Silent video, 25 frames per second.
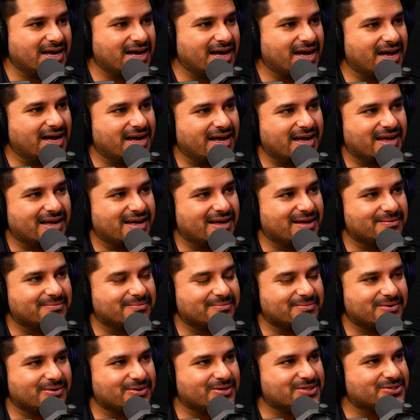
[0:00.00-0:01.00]

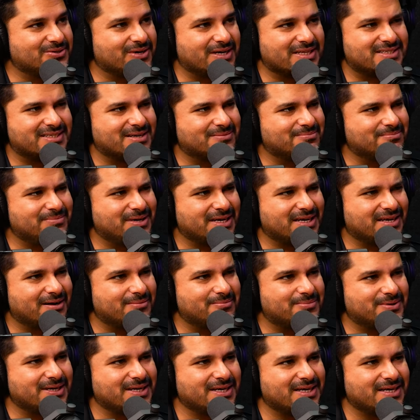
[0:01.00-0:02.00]
um, also at some big
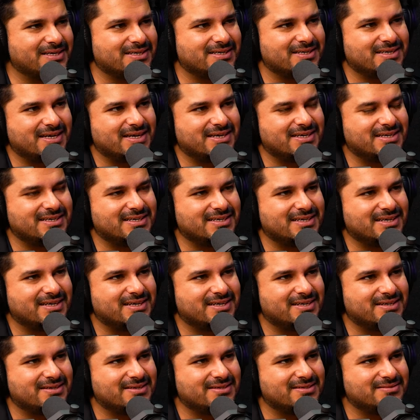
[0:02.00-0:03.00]
company, and and
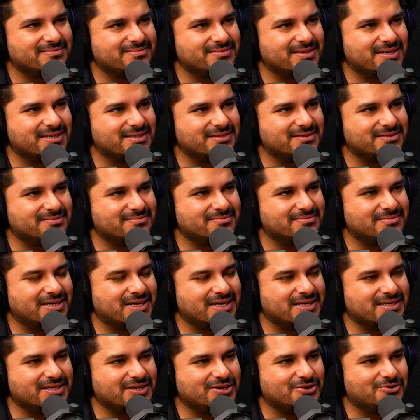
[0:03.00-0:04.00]
uh, and
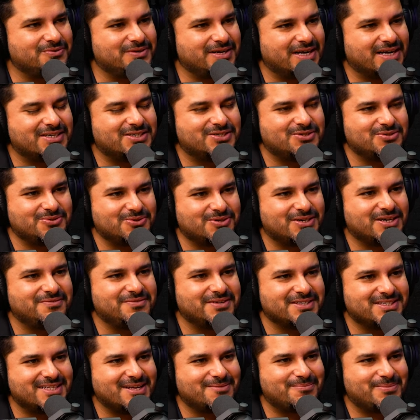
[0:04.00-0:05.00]
and you know, we had to
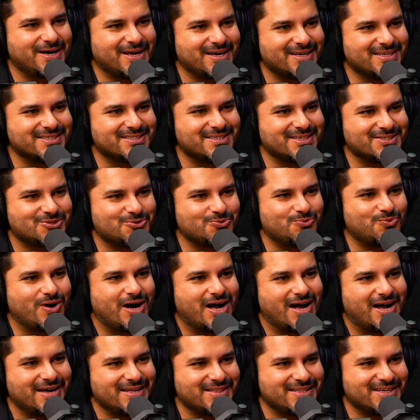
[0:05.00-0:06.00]
convince their parents as to
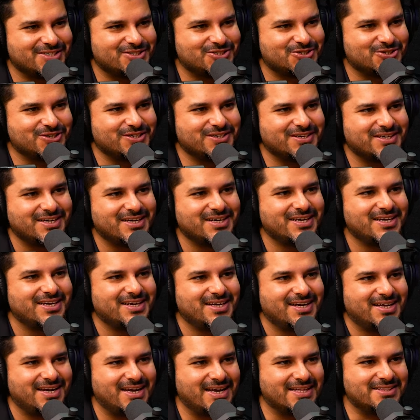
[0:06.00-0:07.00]
why they should
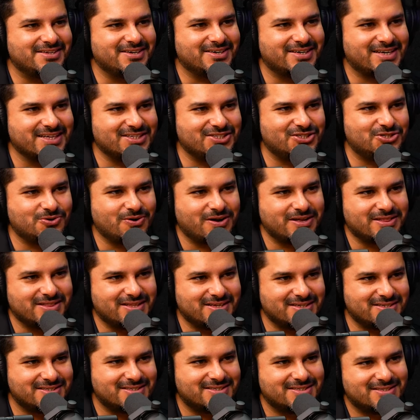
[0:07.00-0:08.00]
let their kids join
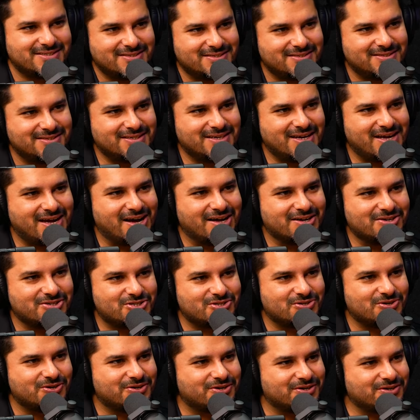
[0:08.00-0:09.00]
this
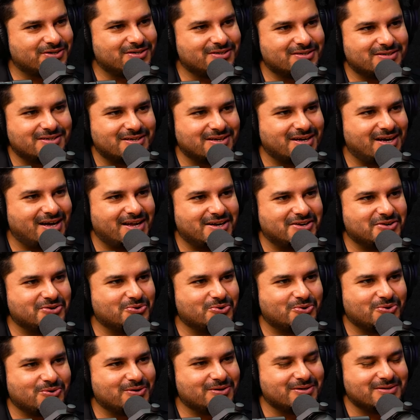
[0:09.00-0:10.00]
uncertain,
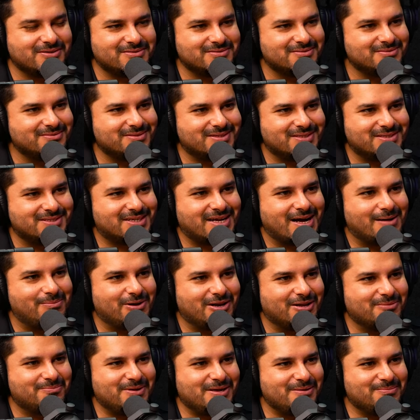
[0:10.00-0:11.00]
unknown, this
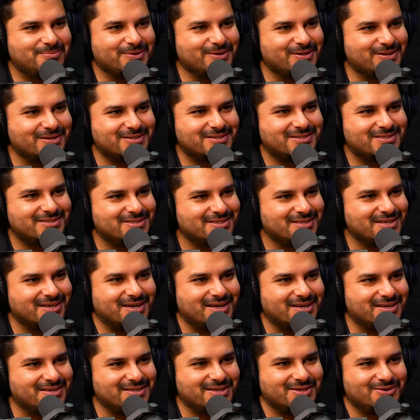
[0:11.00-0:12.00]
couple of people's,
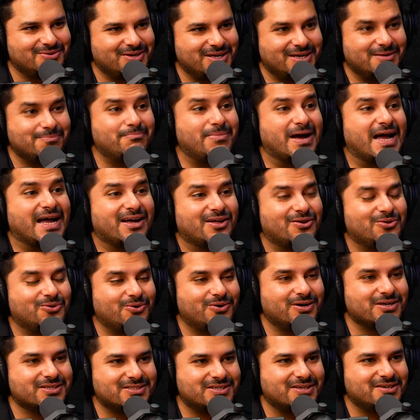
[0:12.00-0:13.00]
uh, you know, in
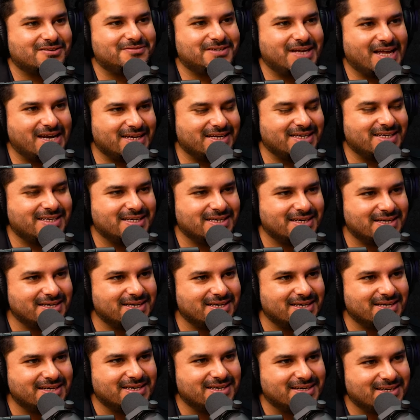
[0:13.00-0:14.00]
Bangalore instead of Delhi.
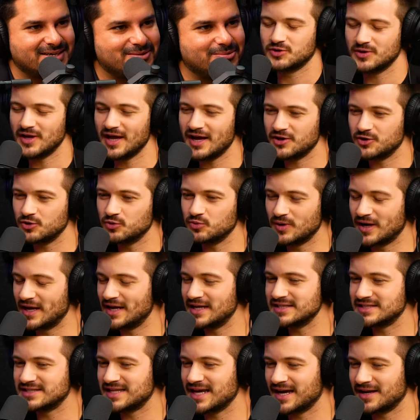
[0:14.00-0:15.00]
Yeah. So yeah, you
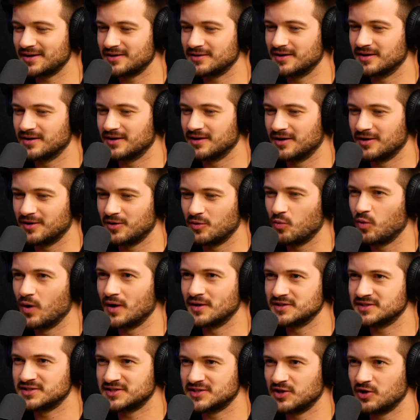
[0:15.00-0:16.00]
raised that uh,
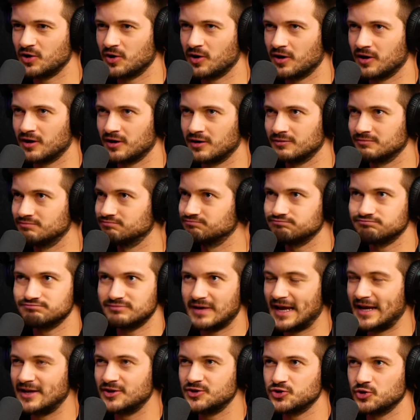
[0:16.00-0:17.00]
one CR
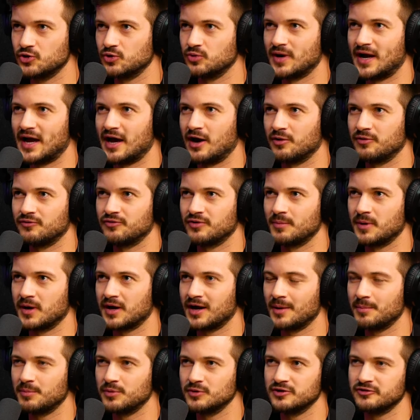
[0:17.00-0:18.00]
angel round from a
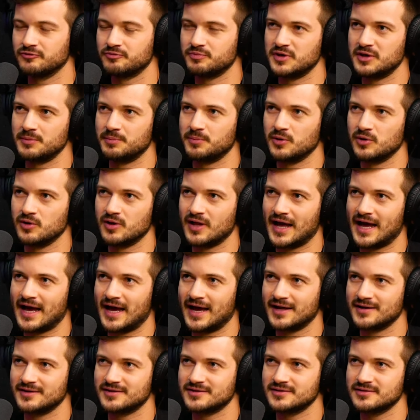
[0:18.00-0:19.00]
couple of people
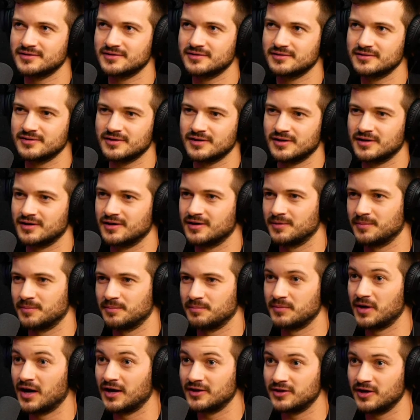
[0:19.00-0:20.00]
at
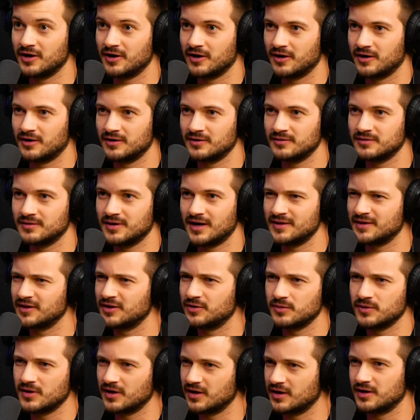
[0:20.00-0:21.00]
um, Aadhaar. I think
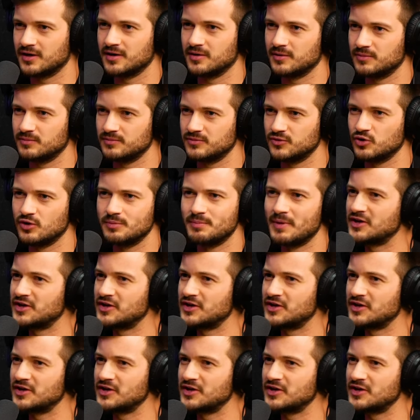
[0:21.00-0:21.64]
mm-hmm. uh, you had